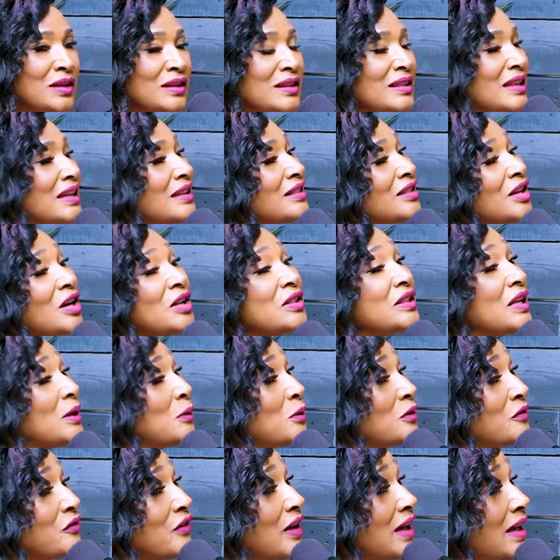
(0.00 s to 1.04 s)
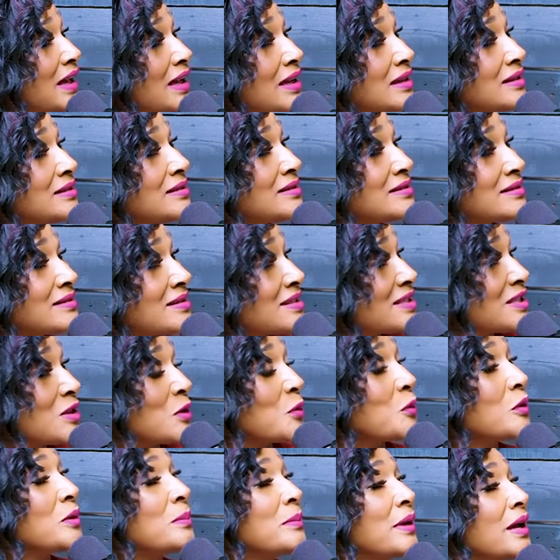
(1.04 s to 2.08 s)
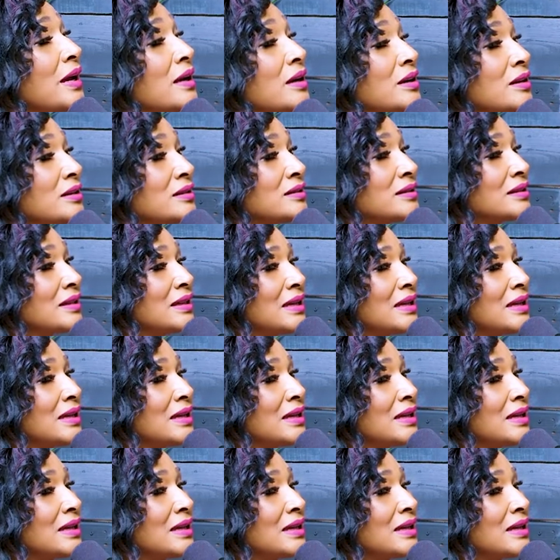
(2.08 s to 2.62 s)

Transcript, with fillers: that thought they would find someone better.